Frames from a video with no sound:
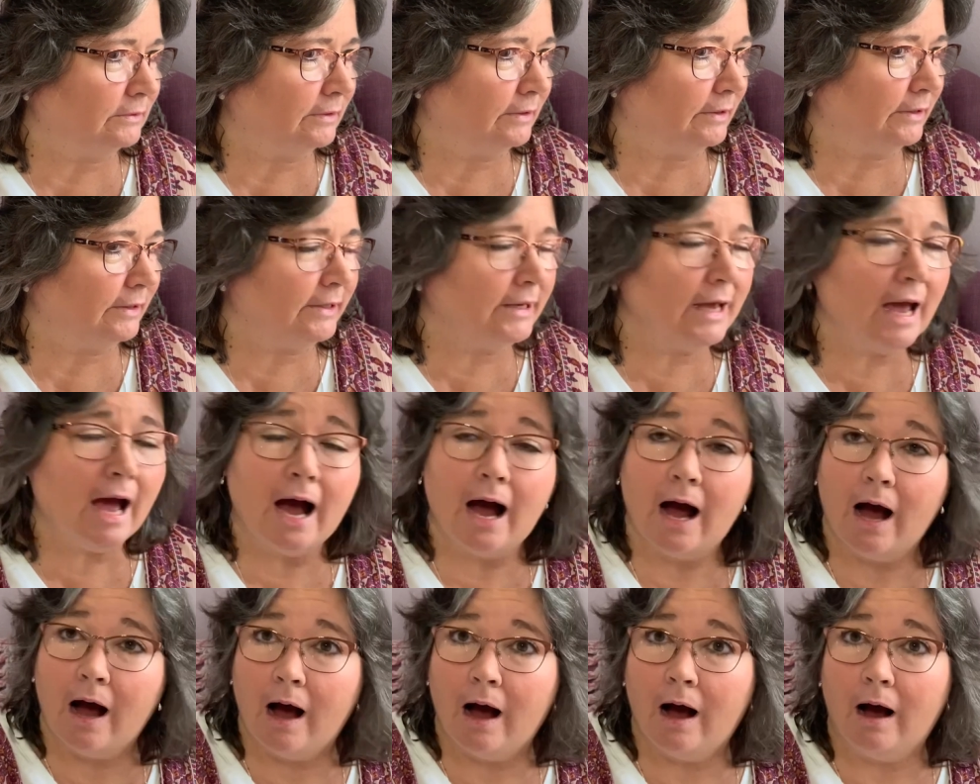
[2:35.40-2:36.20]
yeah,
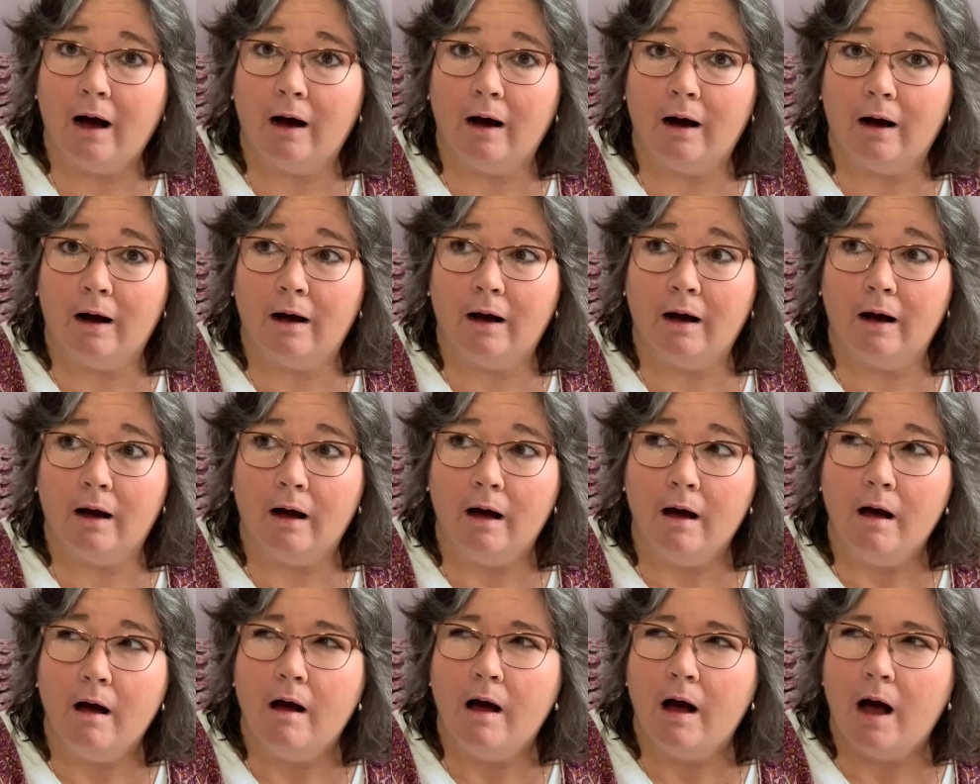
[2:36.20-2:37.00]
I
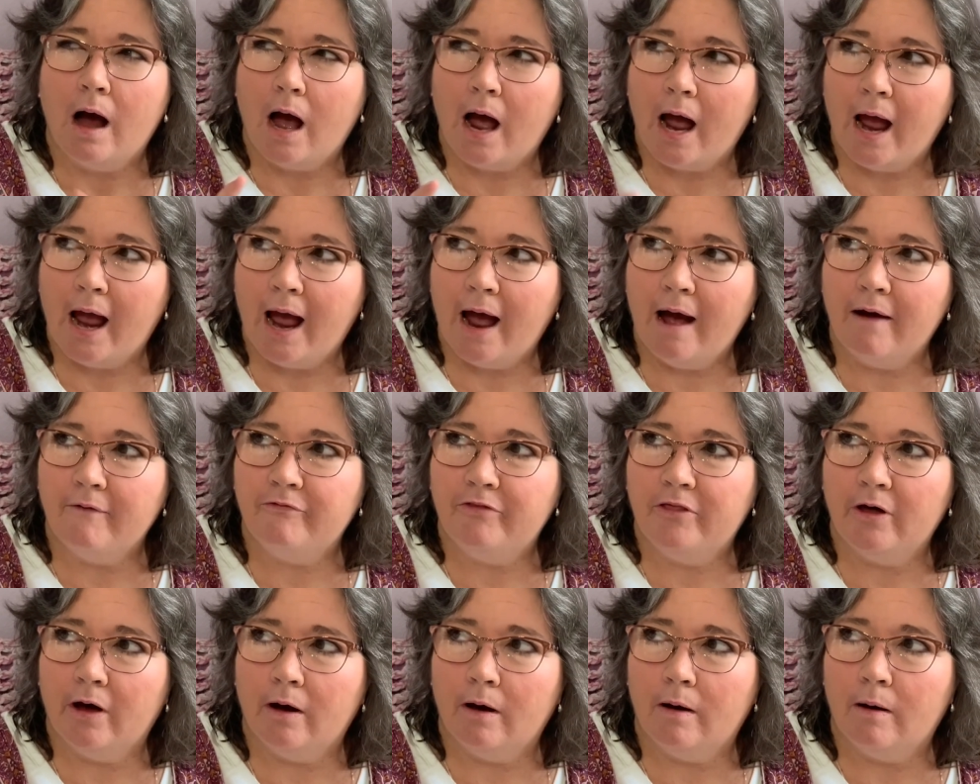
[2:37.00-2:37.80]
have
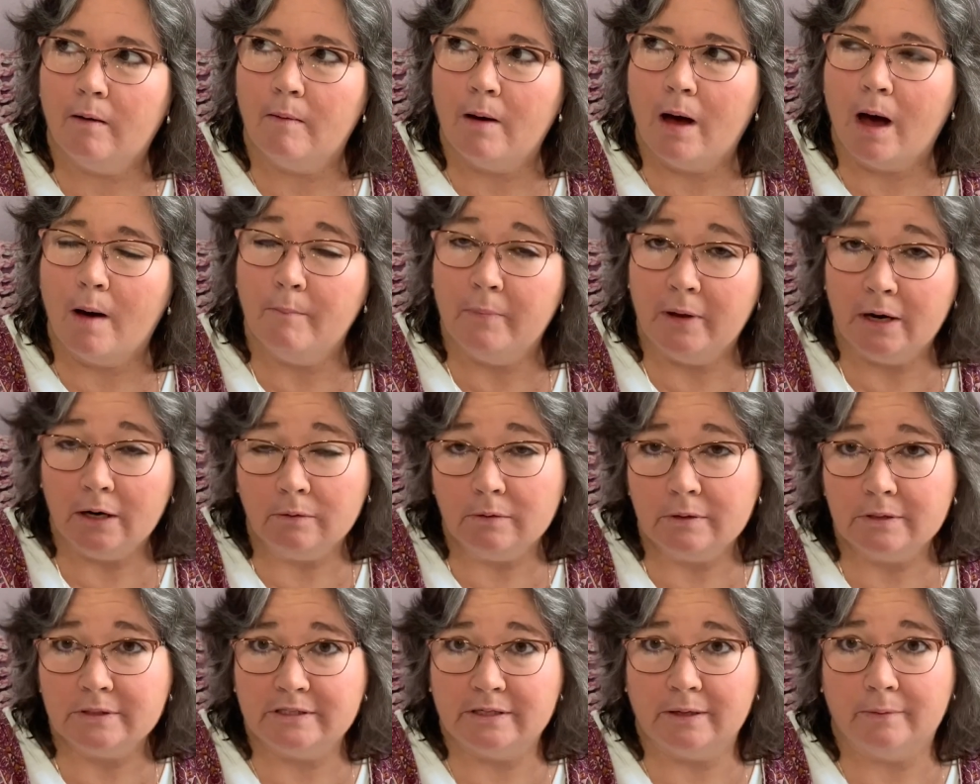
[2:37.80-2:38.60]
the
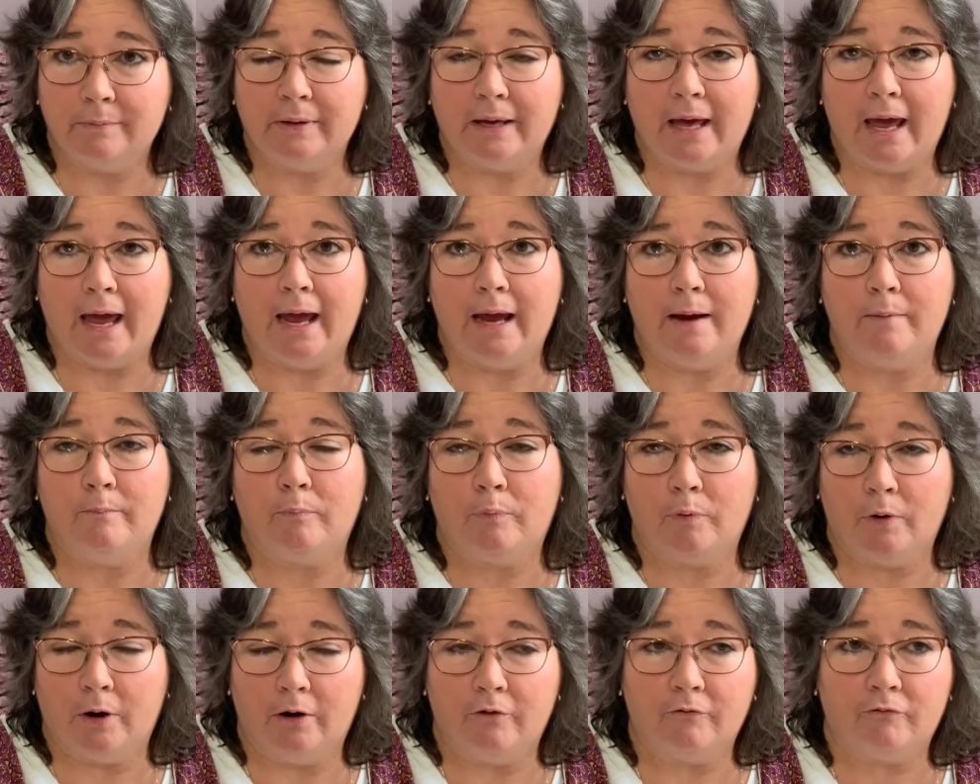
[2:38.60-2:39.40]
Minimalism Game
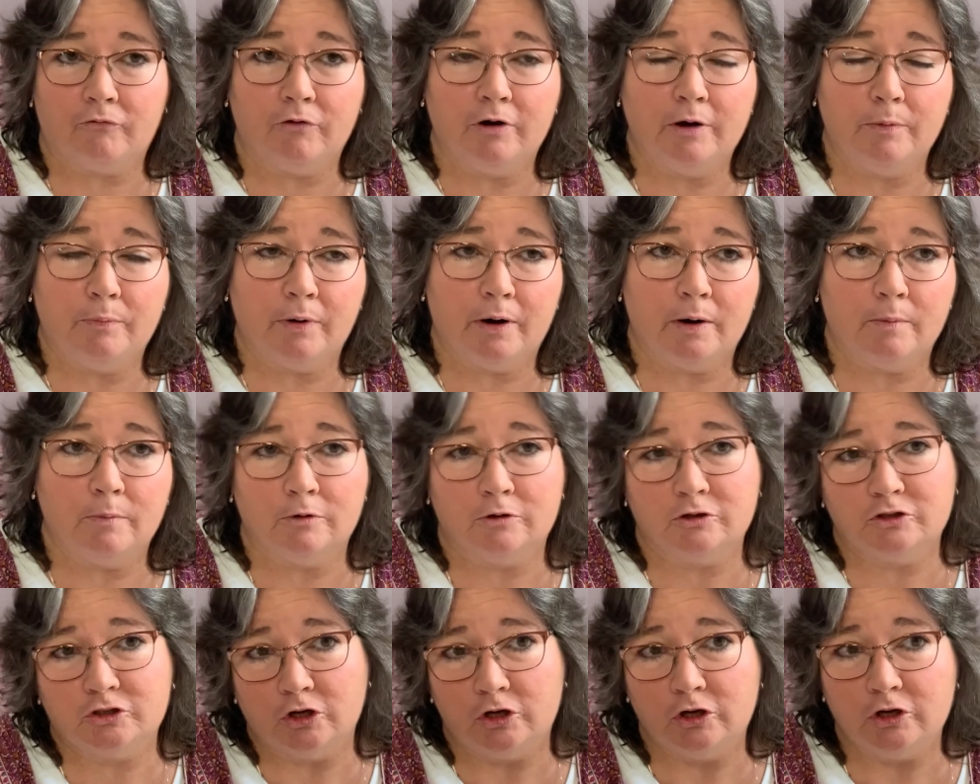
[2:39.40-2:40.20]
free printable,
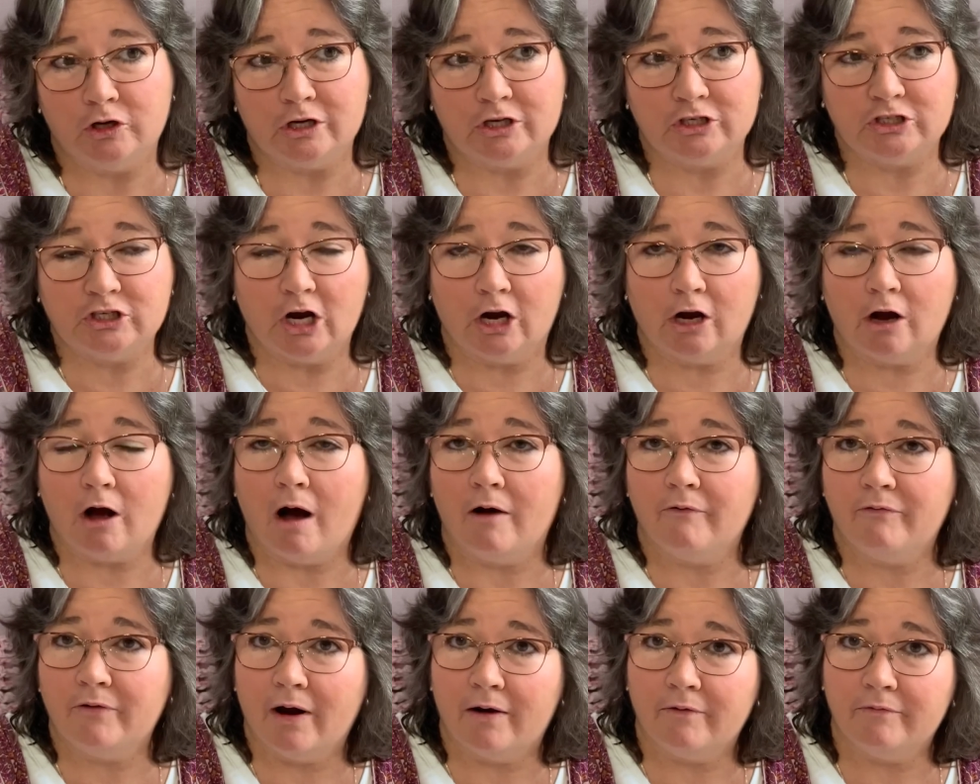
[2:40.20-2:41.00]
so you can check
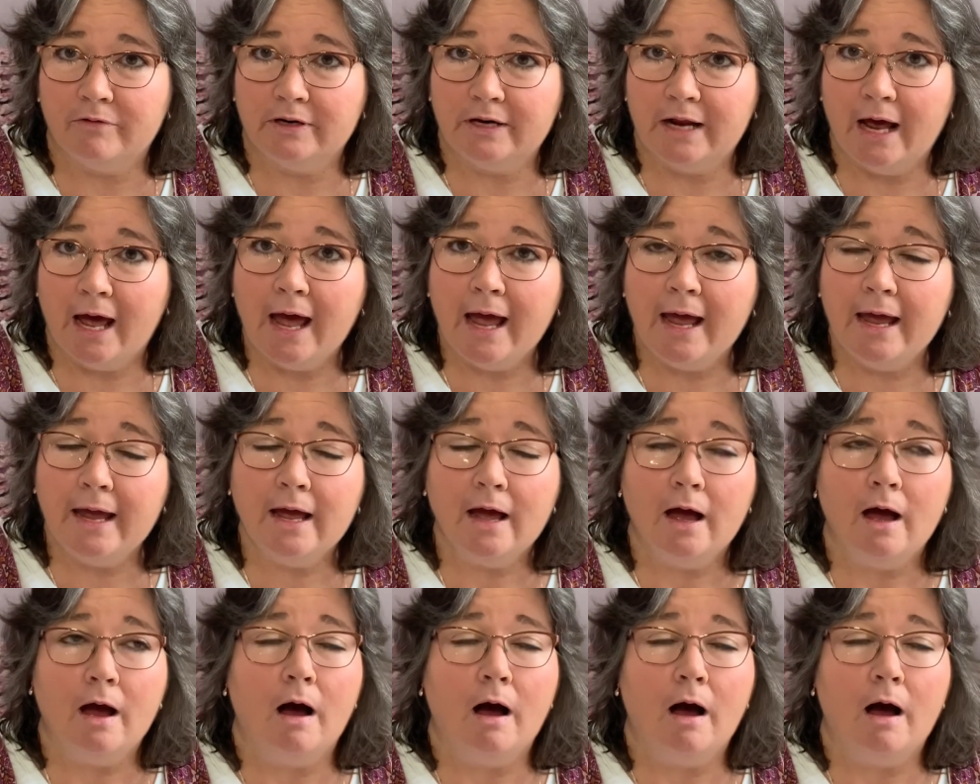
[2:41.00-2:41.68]
off every day.